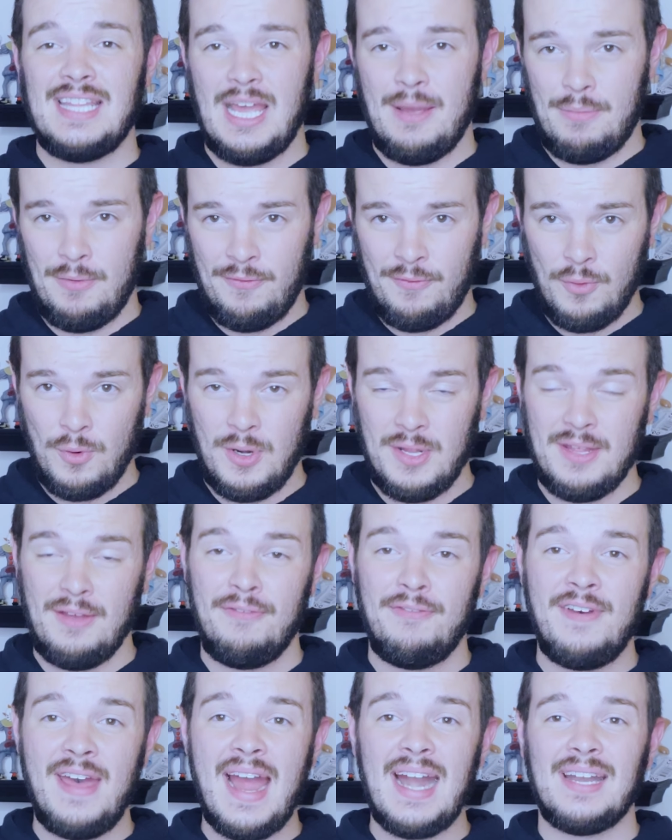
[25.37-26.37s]
that before and the
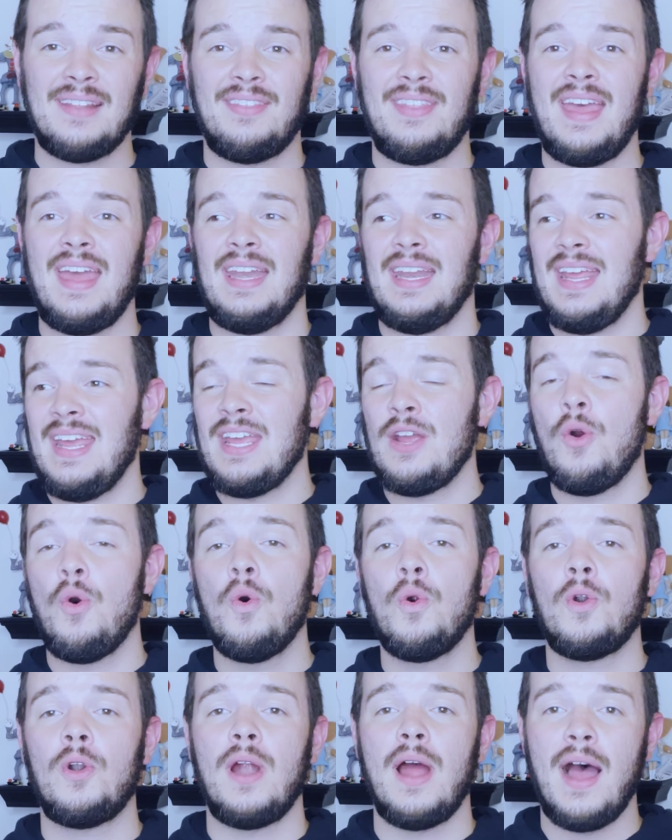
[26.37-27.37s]
fact that a
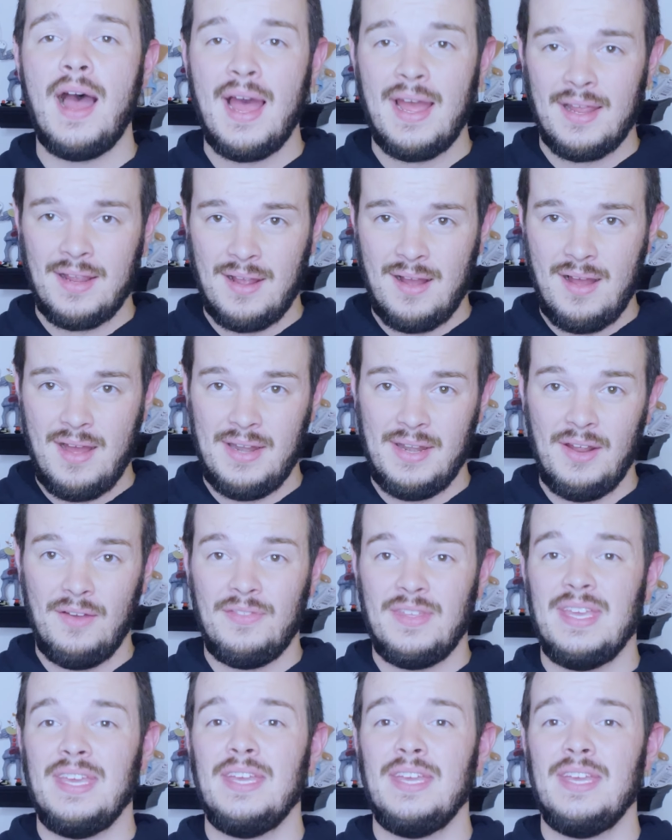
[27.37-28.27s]
horror icon of the